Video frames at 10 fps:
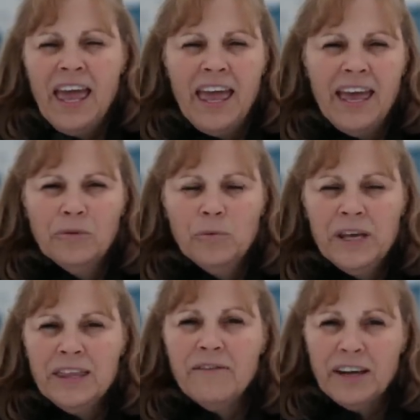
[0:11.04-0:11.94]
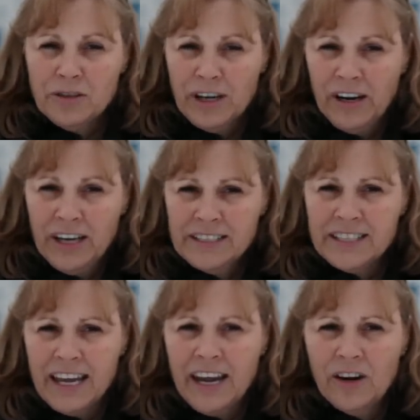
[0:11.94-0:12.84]
And we, the
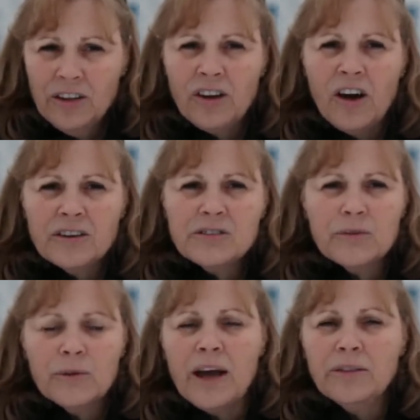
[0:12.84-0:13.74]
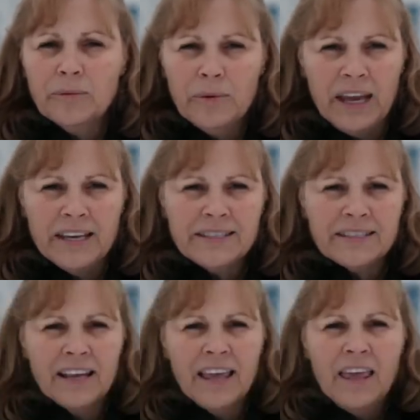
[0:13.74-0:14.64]
veterinarians, take care of the dogs throughout the race.